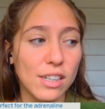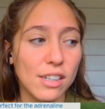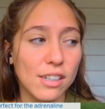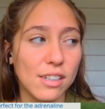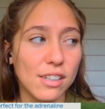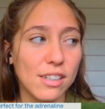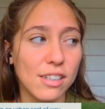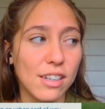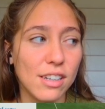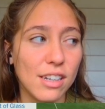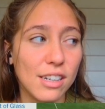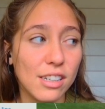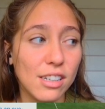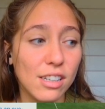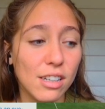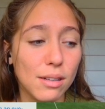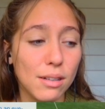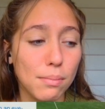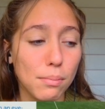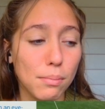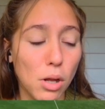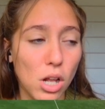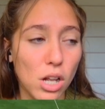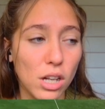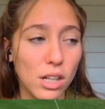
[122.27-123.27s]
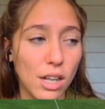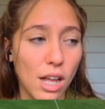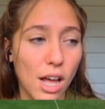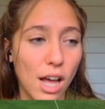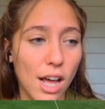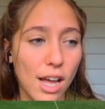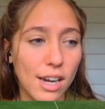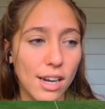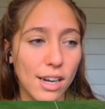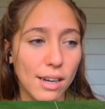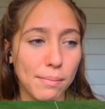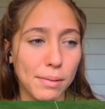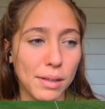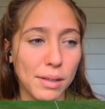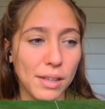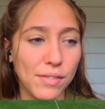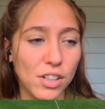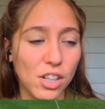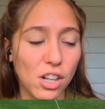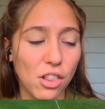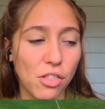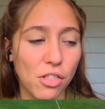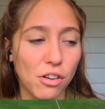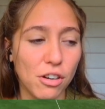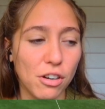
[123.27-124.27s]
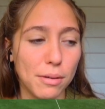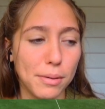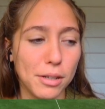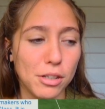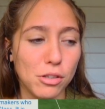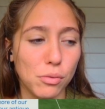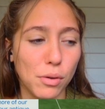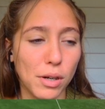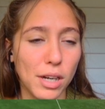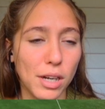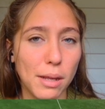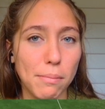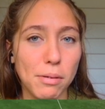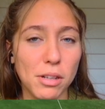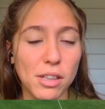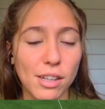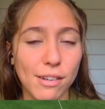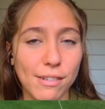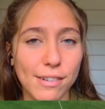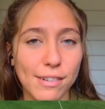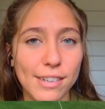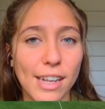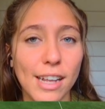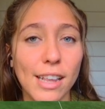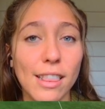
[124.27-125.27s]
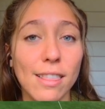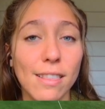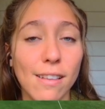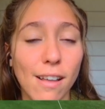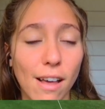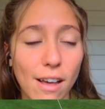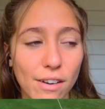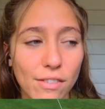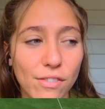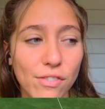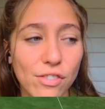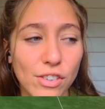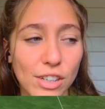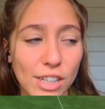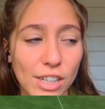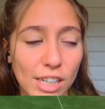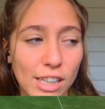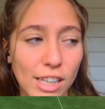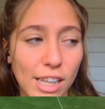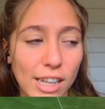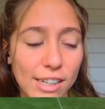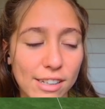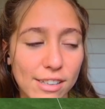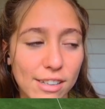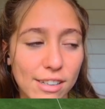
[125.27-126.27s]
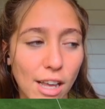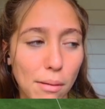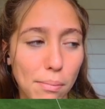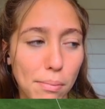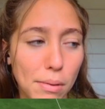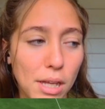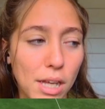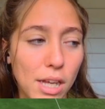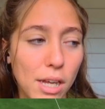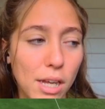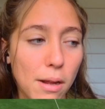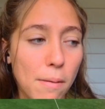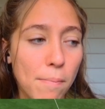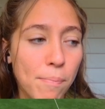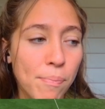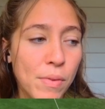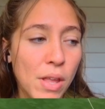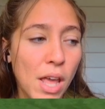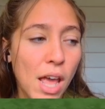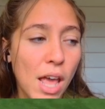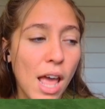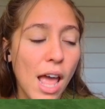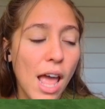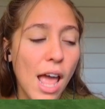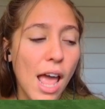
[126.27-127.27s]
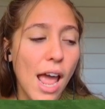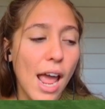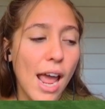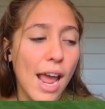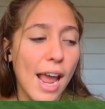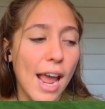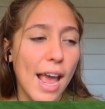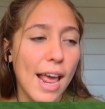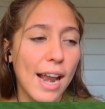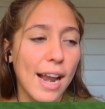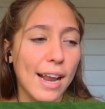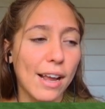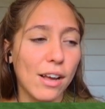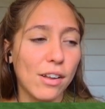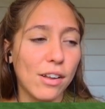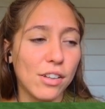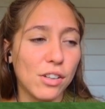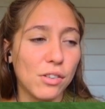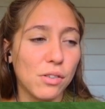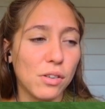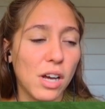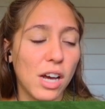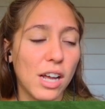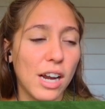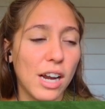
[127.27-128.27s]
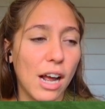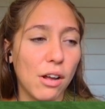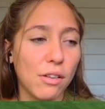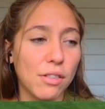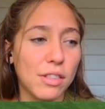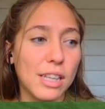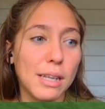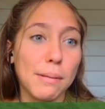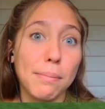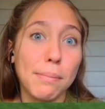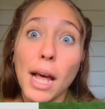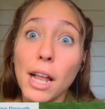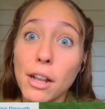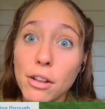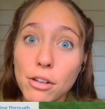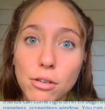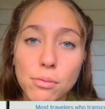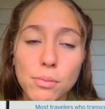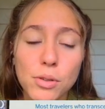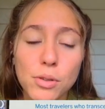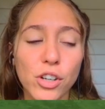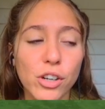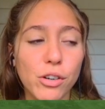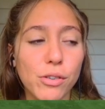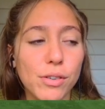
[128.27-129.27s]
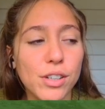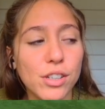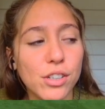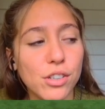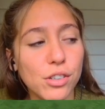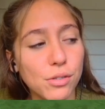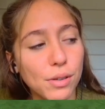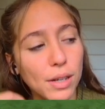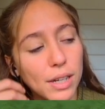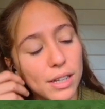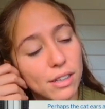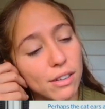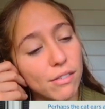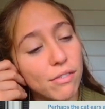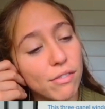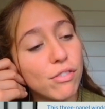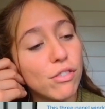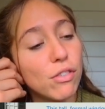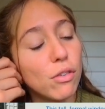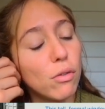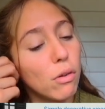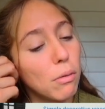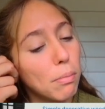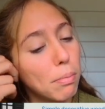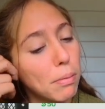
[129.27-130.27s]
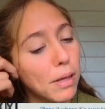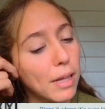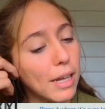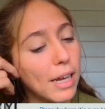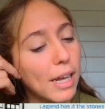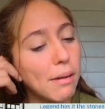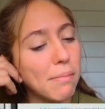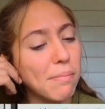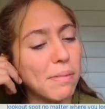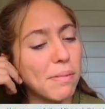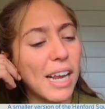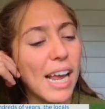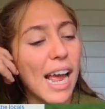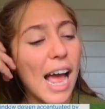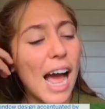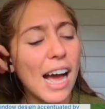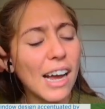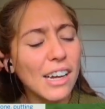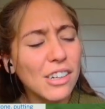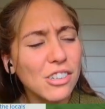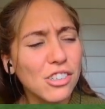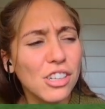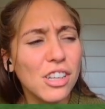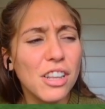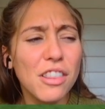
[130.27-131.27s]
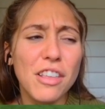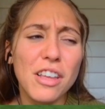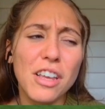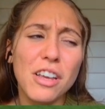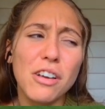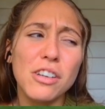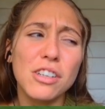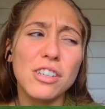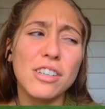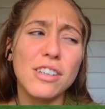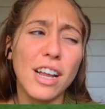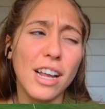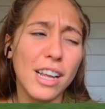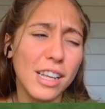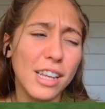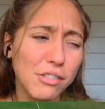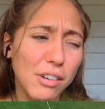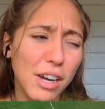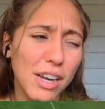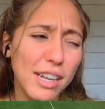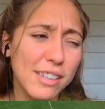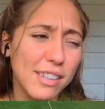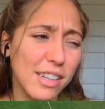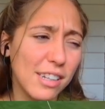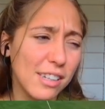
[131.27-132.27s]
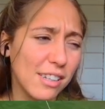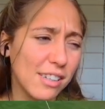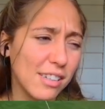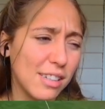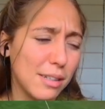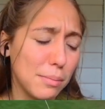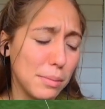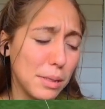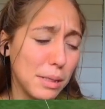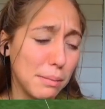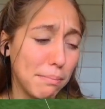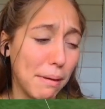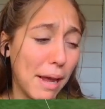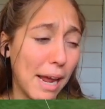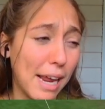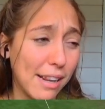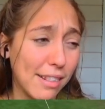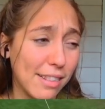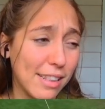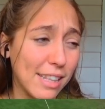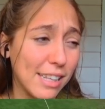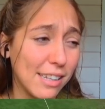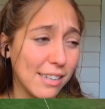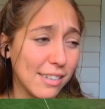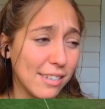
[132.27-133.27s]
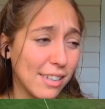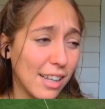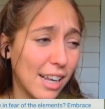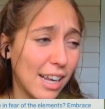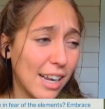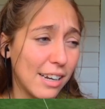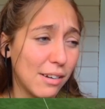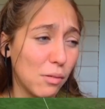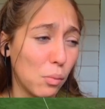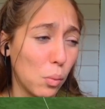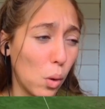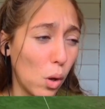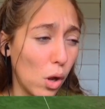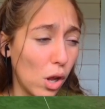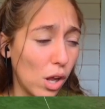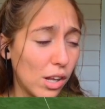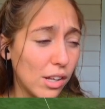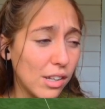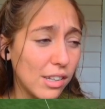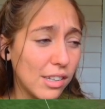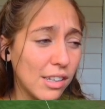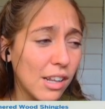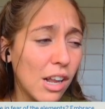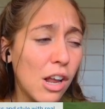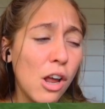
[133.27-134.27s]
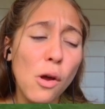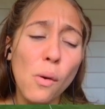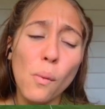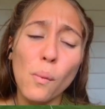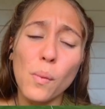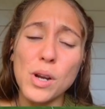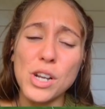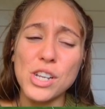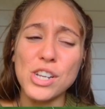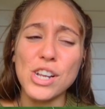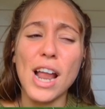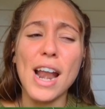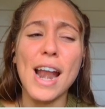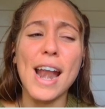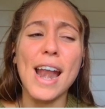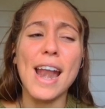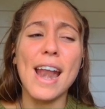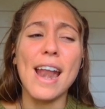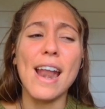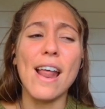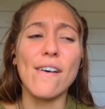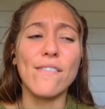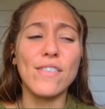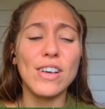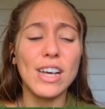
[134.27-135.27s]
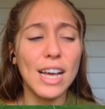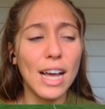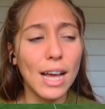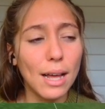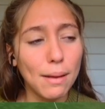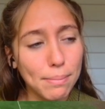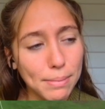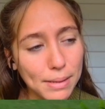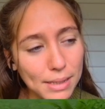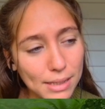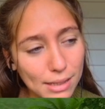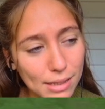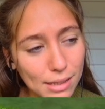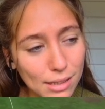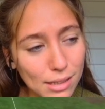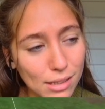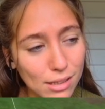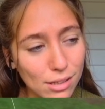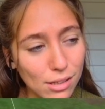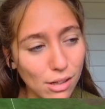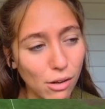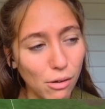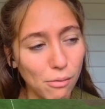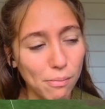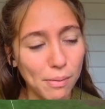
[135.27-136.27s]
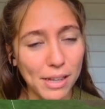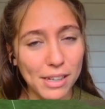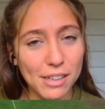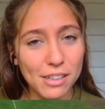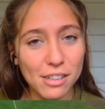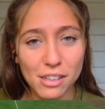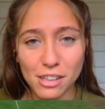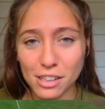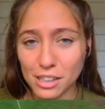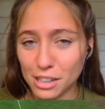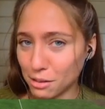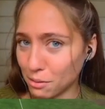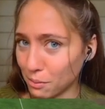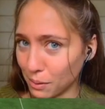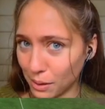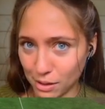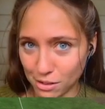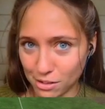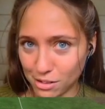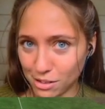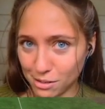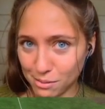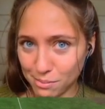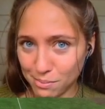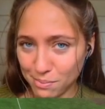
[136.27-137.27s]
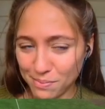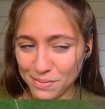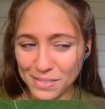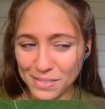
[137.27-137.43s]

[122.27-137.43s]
This is a small lot. I believe it's a 30 by 20, but there is a lot of freaking landscaping. And I also cut out the bathroom, which I always do, and the floor plan. But I actually think today you guys get to see me paint the inside walls, which never happens. So basically, you're welcome.